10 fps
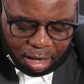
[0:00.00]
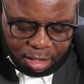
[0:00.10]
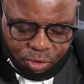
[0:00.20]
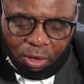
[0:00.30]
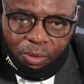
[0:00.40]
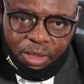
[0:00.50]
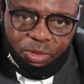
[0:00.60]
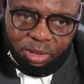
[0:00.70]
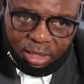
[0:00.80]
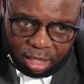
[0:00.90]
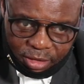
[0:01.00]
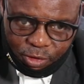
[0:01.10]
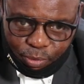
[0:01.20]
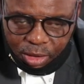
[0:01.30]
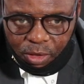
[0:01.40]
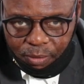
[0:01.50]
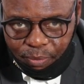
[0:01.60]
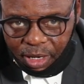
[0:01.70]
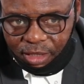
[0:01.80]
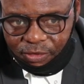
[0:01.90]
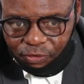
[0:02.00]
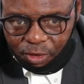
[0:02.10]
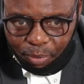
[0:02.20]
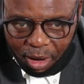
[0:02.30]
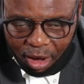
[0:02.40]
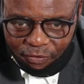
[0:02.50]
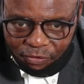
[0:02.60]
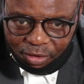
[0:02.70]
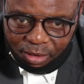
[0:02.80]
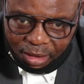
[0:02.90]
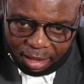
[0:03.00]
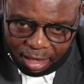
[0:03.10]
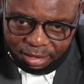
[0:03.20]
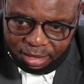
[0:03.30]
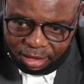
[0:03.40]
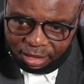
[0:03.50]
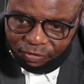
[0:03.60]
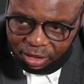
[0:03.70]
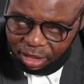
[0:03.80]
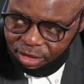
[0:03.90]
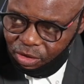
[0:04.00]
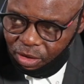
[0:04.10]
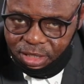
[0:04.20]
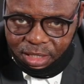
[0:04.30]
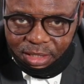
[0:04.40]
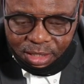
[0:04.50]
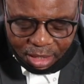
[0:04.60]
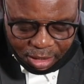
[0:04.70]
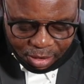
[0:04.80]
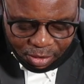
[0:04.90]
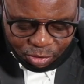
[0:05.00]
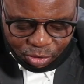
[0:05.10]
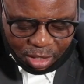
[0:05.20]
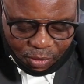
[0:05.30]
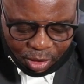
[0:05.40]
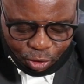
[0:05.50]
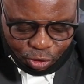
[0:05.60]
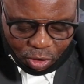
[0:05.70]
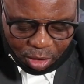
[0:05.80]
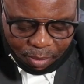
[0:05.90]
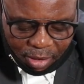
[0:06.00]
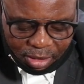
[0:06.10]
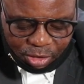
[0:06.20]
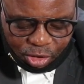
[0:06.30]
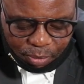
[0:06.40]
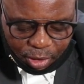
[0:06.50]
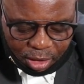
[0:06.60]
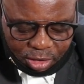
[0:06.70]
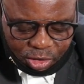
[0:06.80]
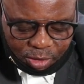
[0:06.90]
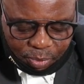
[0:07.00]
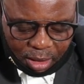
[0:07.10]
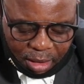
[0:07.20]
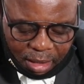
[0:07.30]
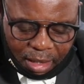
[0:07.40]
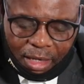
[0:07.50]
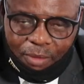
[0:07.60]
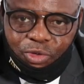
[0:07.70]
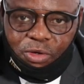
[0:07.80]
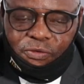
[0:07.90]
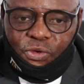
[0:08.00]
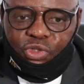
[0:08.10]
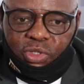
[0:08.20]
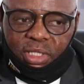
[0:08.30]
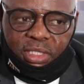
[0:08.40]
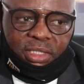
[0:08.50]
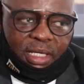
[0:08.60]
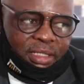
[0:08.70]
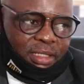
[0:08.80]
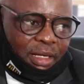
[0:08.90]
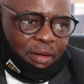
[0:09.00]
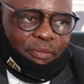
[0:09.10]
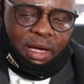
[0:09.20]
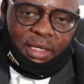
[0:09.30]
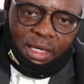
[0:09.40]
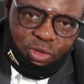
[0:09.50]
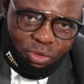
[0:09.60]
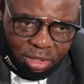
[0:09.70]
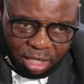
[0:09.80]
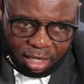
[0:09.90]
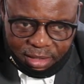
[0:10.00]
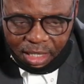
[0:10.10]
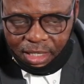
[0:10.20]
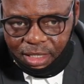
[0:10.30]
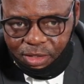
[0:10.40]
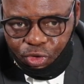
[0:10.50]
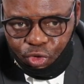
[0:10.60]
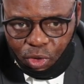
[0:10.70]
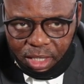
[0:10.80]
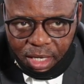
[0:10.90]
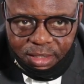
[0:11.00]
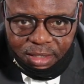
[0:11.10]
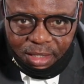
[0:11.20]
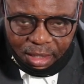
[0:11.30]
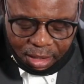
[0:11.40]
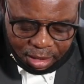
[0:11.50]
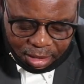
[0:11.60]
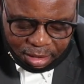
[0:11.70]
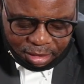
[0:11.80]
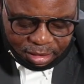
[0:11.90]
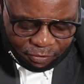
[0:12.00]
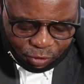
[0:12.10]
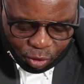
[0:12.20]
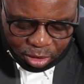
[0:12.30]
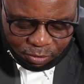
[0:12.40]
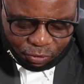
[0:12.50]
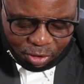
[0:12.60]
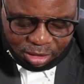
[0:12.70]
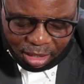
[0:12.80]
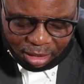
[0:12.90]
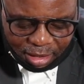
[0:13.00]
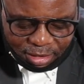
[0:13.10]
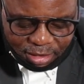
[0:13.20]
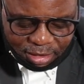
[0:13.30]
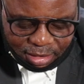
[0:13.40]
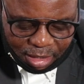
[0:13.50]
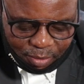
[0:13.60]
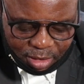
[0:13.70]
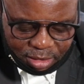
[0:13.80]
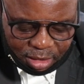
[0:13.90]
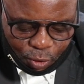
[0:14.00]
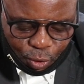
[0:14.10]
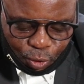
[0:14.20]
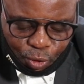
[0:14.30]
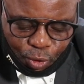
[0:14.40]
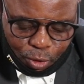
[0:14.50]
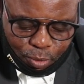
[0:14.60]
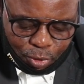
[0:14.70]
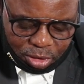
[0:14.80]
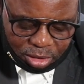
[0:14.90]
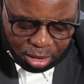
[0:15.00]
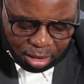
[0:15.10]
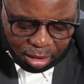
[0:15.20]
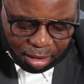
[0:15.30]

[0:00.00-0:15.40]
As always, we try to bring you impactful, powerful, and significant content. Today, we're going to talk about entrepreneurship, and I'm so fortunate that my guest today has agreed to join us. I've known him for decades. His name is Gurumoorthi,